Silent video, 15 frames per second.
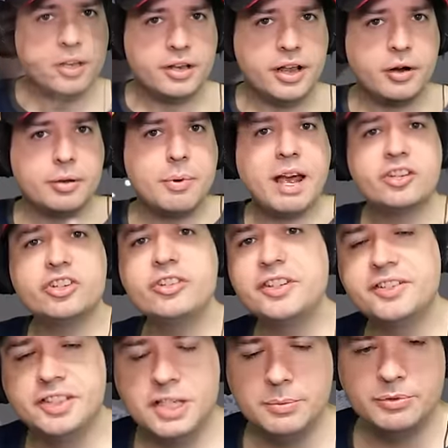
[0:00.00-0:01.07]
Now imagine
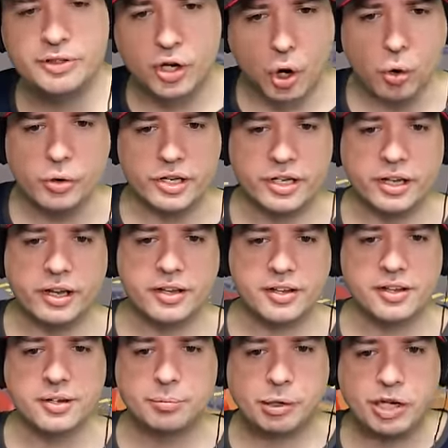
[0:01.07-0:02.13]
this keeps going,
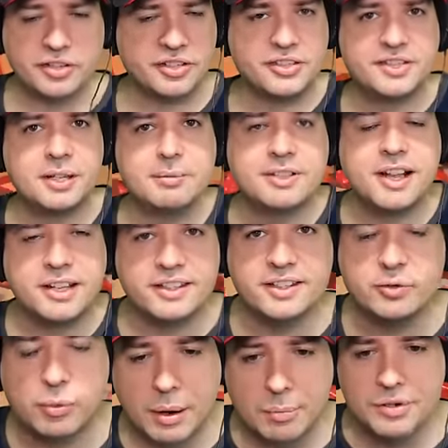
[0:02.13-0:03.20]
uh, because it seems like
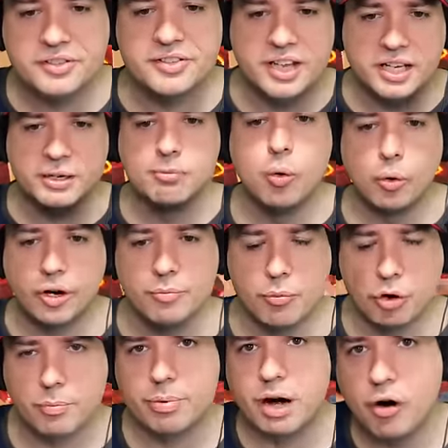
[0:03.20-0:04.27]
these weapons getting more and
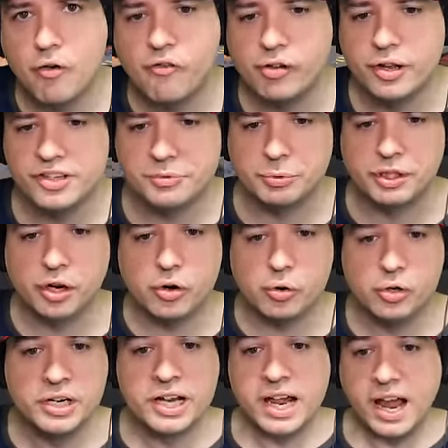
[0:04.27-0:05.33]
more powerful as we go,